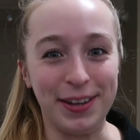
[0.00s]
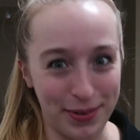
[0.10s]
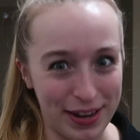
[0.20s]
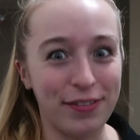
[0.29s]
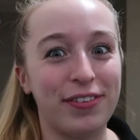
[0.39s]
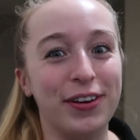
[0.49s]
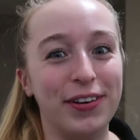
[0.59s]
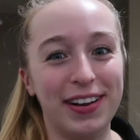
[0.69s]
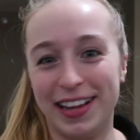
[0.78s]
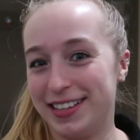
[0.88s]
You eat
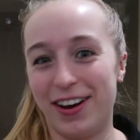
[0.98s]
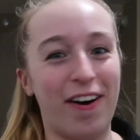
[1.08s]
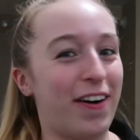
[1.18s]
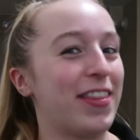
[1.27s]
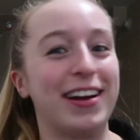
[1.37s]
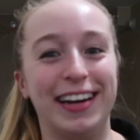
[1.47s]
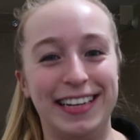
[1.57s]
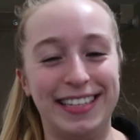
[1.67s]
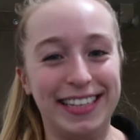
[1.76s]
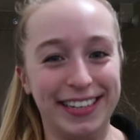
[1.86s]
food. That's all there
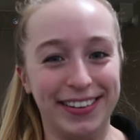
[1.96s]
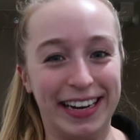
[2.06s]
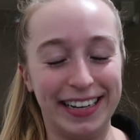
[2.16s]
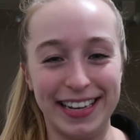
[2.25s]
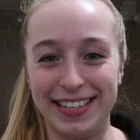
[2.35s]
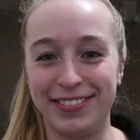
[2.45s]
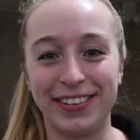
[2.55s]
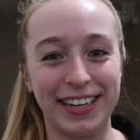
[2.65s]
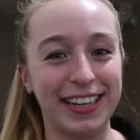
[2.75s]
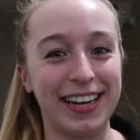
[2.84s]
is to it. It's
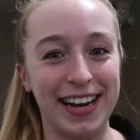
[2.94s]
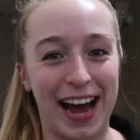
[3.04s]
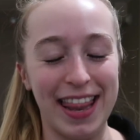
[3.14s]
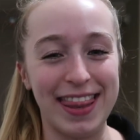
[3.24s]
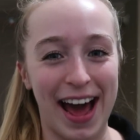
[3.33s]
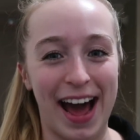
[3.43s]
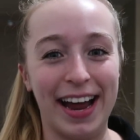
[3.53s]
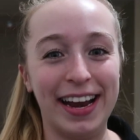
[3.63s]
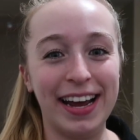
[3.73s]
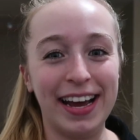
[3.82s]
really not
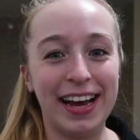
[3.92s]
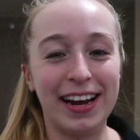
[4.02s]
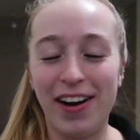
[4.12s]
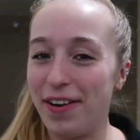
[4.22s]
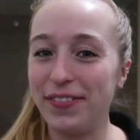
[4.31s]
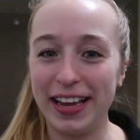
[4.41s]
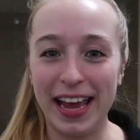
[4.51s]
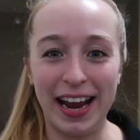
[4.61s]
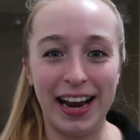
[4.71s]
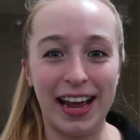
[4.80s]
that
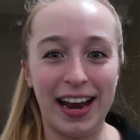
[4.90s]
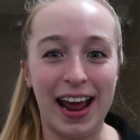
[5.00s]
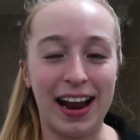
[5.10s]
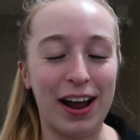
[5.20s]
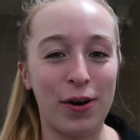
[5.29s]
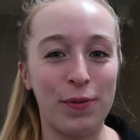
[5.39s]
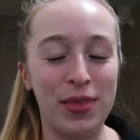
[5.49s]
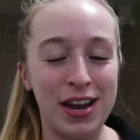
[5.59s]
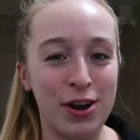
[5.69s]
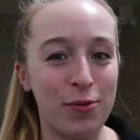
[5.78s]
complicated, and I hope
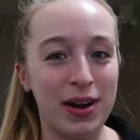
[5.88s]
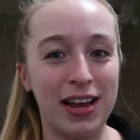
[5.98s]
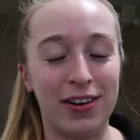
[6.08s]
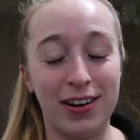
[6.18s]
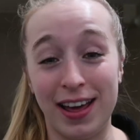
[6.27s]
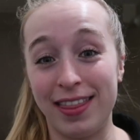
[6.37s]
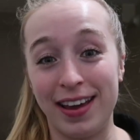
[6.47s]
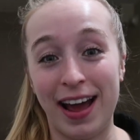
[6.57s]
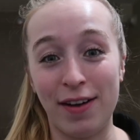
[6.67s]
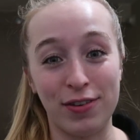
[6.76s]
that nobody or
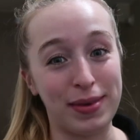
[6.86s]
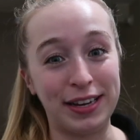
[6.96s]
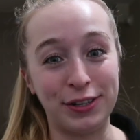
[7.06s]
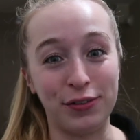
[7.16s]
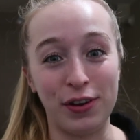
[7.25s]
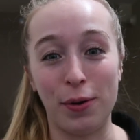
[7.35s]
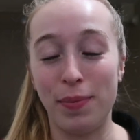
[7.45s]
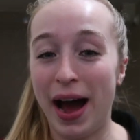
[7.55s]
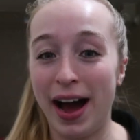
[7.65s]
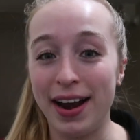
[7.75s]
nothing ever makes you feel
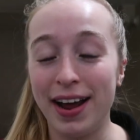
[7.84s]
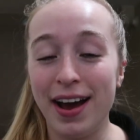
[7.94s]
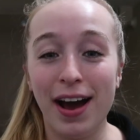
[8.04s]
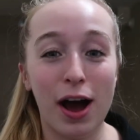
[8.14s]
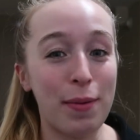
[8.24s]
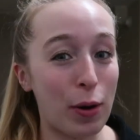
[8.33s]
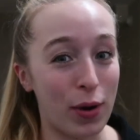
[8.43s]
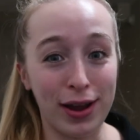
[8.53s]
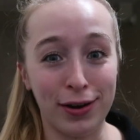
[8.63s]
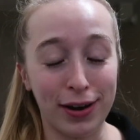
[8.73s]
bad about
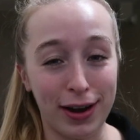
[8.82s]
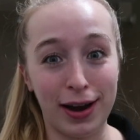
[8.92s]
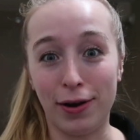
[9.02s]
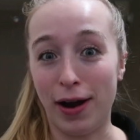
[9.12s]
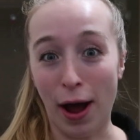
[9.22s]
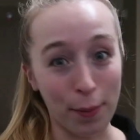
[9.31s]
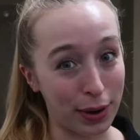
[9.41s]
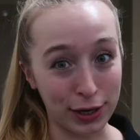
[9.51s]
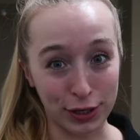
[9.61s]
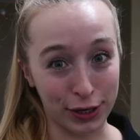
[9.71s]
what you're eating or how
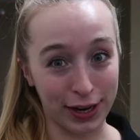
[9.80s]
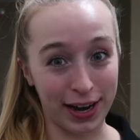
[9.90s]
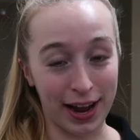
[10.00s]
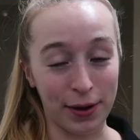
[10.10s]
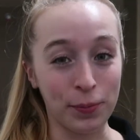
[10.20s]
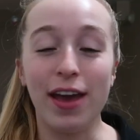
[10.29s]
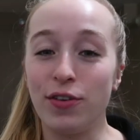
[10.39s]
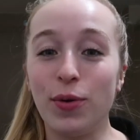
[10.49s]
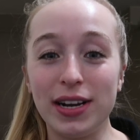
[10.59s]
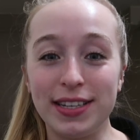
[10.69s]
much you're eating. If
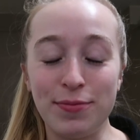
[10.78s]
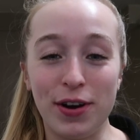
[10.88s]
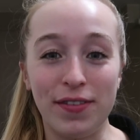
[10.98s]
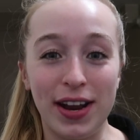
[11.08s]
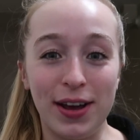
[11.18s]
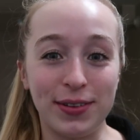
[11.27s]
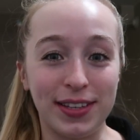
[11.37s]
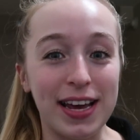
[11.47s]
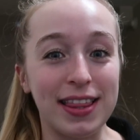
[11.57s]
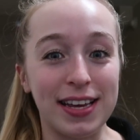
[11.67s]
you want to see more videos
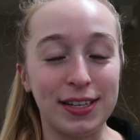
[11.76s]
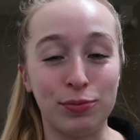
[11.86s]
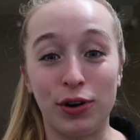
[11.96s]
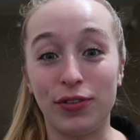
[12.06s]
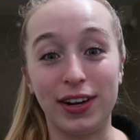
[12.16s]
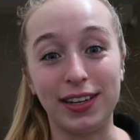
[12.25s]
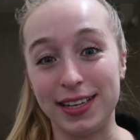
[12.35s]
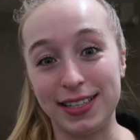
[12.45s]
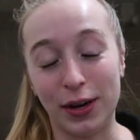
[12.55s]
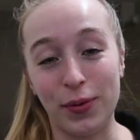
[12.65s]
like this, more
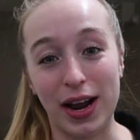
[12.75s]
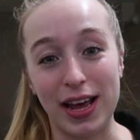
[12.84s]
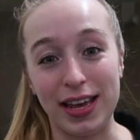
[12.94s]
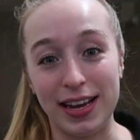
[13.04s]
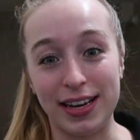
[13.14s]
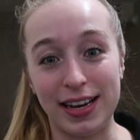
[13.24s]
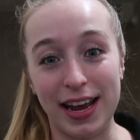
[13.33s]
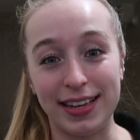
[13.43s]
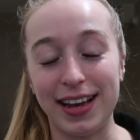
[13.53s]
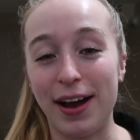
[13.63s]
realistic what I eat in a
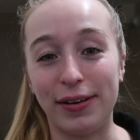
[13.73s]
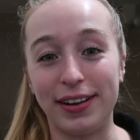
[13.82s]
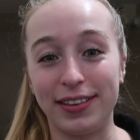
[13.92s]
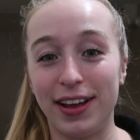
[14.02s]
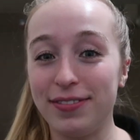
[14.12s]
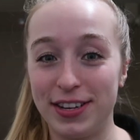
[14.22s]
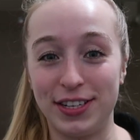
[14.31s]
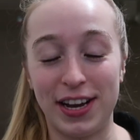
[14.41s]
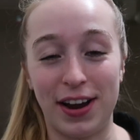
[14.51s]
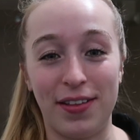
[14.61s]
day, I would love to
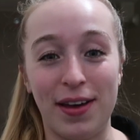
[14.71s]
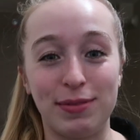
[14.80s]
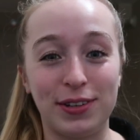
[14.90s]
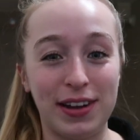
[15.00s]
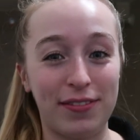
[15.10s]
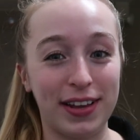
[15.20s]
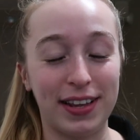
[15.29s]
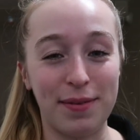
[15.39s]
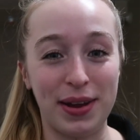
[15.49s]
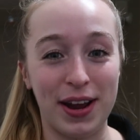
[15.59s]
share them, so definitely
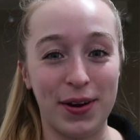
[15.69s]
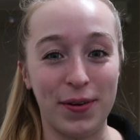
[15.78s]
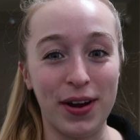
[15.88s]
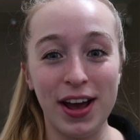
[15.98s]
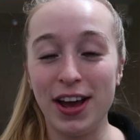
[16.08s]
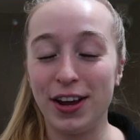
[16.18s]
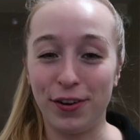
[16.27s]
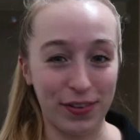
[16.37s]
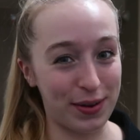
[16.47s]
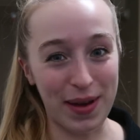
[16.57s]
let me know
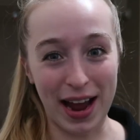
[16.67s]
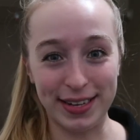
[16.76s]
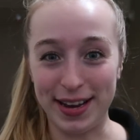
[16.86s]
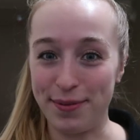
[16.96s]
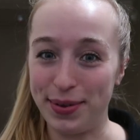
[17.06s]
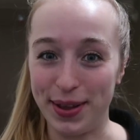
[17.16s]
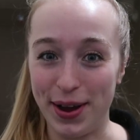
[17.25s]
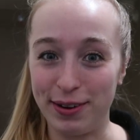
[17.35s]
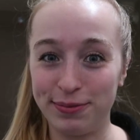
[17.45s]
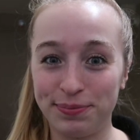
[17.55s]
your feedback down
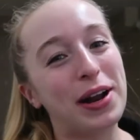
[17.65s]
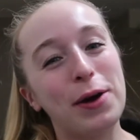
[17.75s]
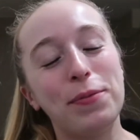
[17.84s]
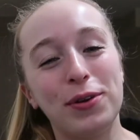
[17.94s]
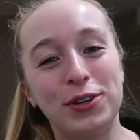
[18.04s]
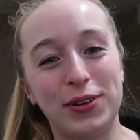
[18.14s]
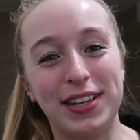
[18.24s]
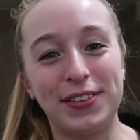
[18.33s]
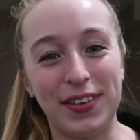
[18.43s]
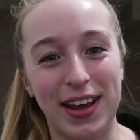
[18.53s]
below. But I hope you enjoyed
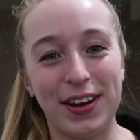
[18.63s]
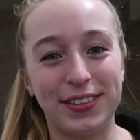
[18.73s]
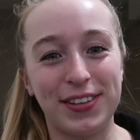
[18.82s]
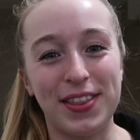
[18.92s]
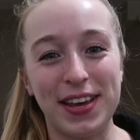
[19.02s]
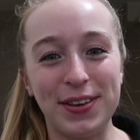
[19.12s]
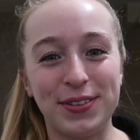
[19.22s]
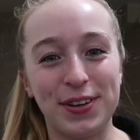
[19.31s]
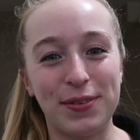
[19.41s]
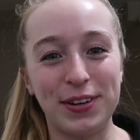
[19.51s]
this video, so thank you
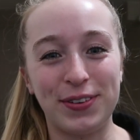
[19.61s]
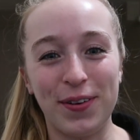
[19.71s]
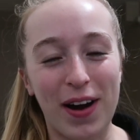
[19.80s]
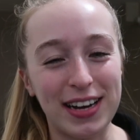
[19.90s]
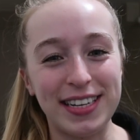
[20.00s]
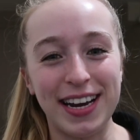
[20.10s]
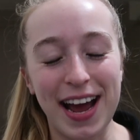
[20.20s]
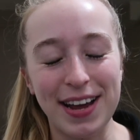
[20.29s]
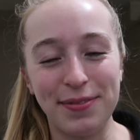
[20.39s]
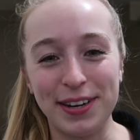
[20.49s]
so much for watching.
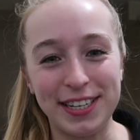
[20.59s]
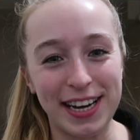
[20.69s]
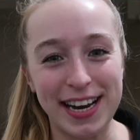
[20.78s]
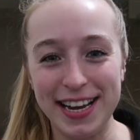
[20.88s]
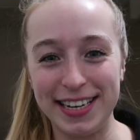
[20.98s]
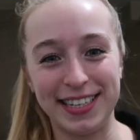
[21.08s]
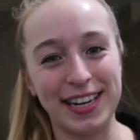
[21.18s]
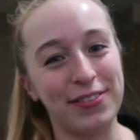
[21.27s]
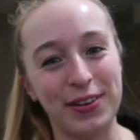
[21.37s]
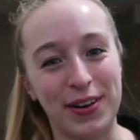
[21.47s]
I appreciate each
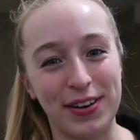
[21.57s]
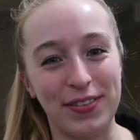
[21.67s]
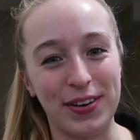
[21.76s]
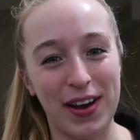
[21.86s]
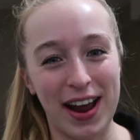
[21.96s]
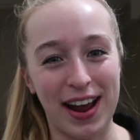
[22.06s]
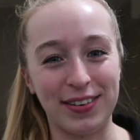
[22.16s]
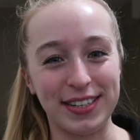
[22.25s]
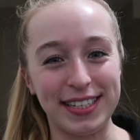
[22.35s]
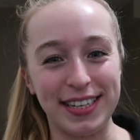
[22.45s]
and every one of you, and I
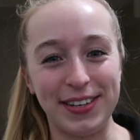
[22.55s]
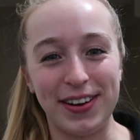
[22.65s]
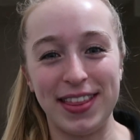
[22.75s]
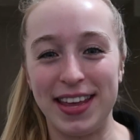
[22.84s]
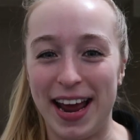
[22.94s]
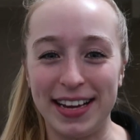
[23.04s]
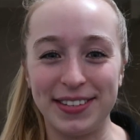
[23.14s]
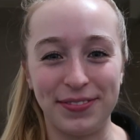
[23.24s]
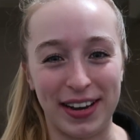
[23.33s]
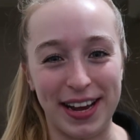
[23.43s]
will see you in the
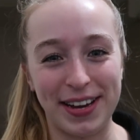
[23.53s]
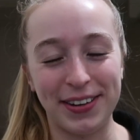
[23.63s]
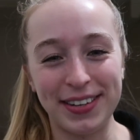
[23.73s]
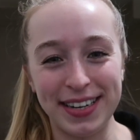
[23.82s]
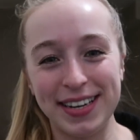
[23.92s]
next video.